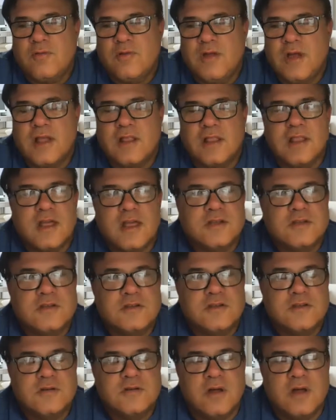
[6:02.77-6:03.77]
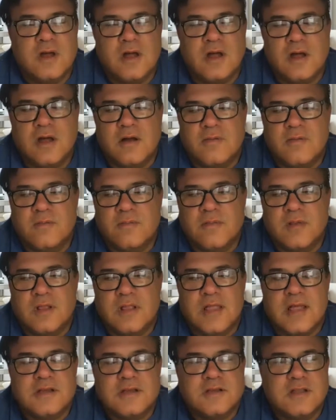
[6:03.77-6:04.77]
got less
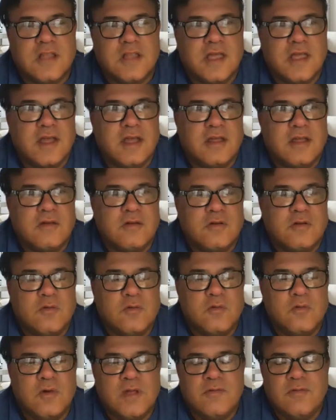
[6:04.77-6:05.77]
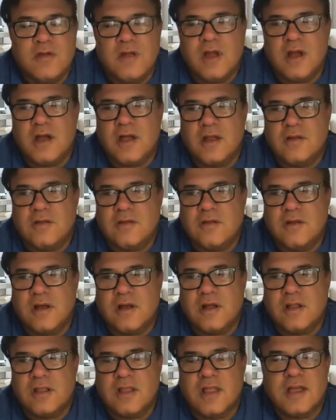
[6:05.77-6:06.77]
land, we've got
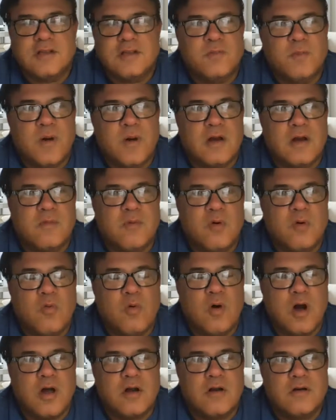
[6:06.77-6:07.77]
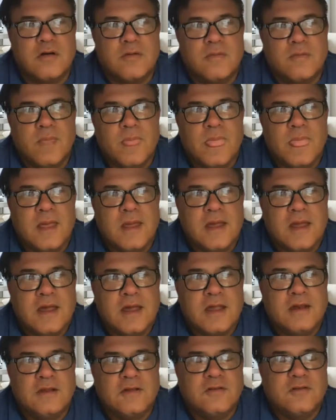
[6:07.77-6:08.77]
less potable water,
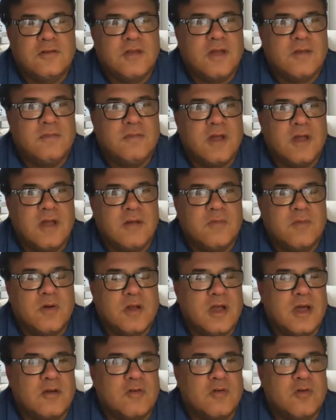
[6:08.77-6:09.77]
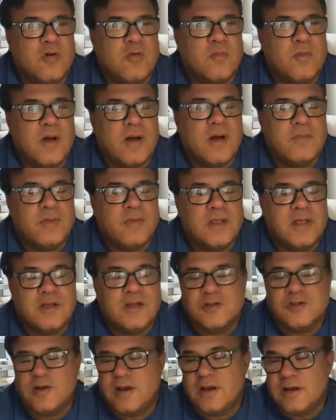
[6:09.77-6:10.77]
and at the same time, we've got a growing
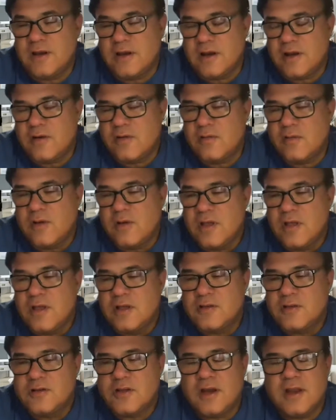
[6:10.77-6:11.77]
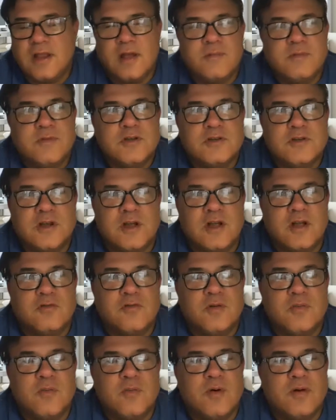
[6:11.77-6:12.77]
population. And Sonny, I'm just a
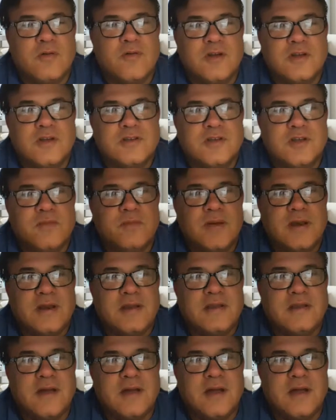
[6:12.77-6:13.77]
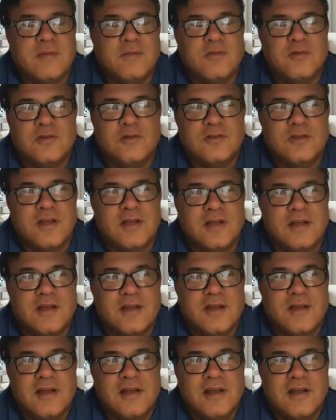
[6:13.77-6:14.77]
country boy, but I said many times, it's like,
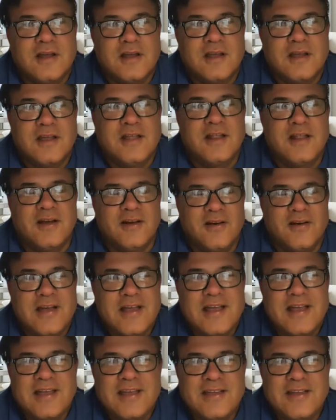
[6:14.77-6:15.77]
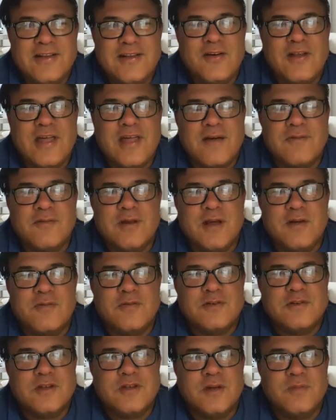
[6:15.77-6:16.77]
you don't have enough
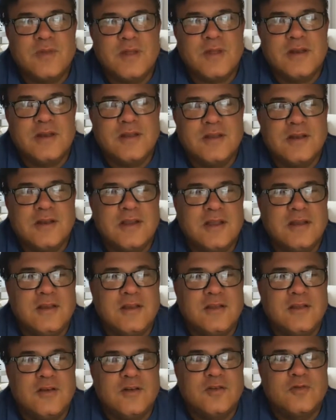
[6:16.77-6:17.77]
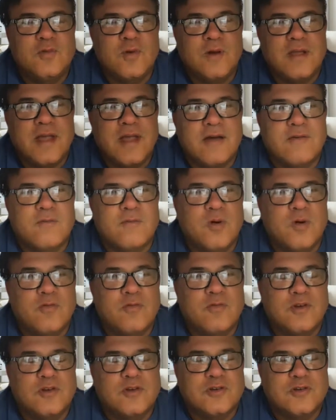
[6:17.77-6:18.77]
of something, you need to use what you have more
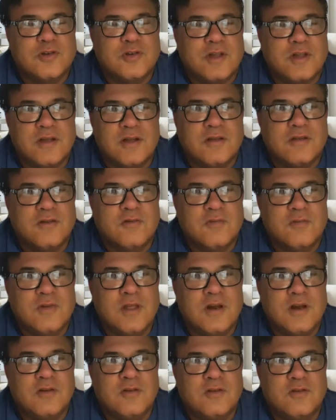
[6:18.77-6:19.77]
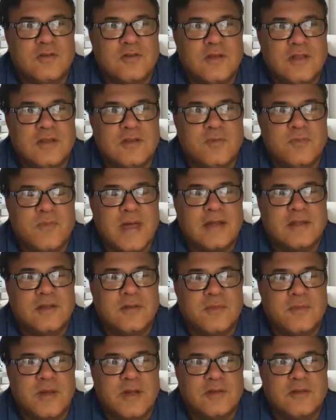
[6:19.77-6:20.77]
efficiently. It's back
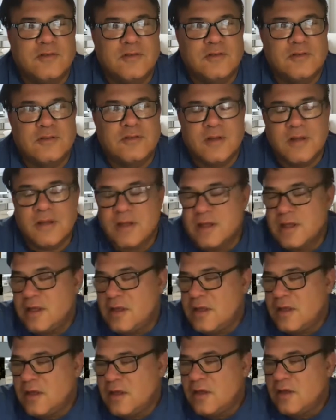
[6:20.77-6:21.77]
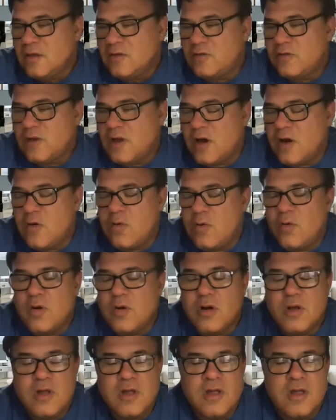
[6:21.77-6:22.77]
to basics.
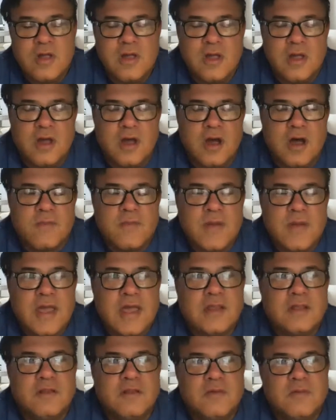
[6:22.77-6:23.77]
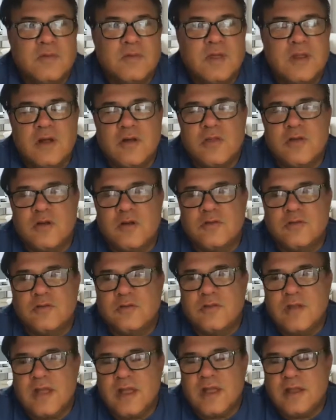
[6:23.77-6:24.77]
So, and
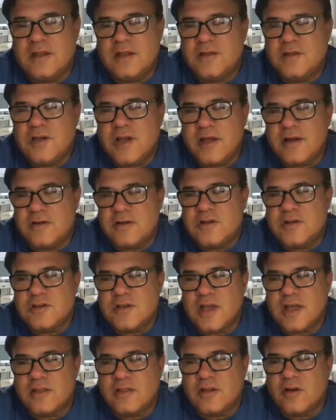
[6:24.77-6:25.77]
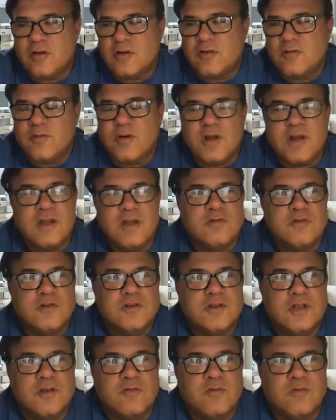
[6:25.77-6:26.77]
the challenges out there. It's very
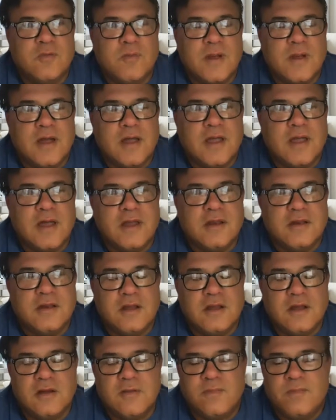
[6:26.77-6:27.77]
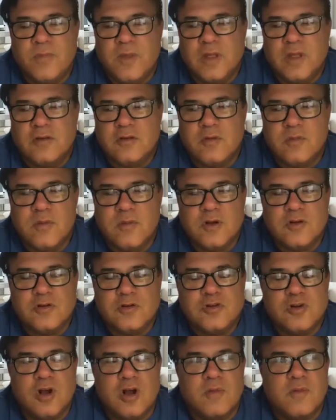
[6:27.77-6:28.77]
interesting for me. I had Samir
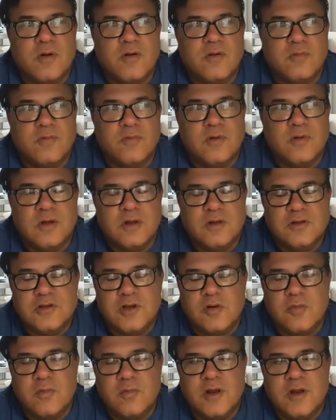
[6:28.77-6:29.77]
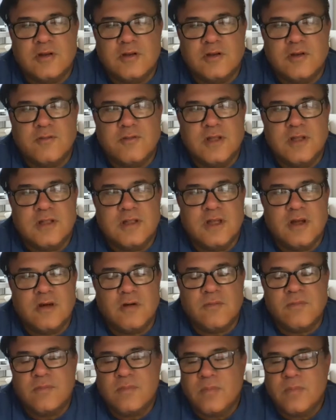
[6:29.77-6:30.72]
Sharma, the general manager of Intel,